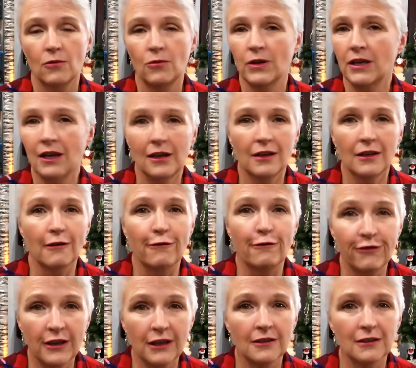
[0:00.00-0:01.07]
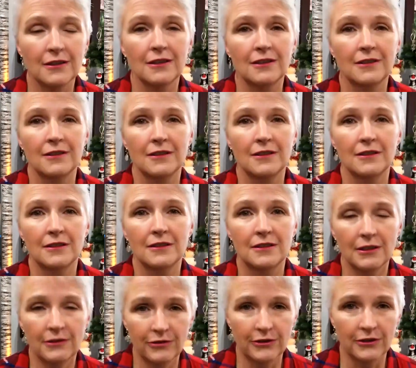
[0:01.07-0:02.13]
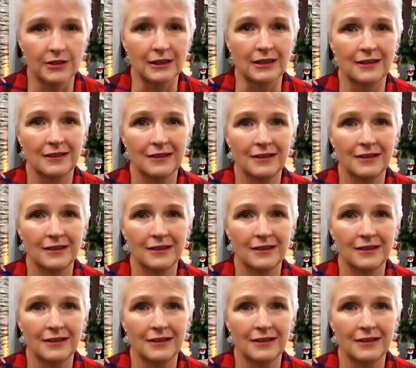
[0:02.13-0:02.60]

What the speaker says: We can't feel differently.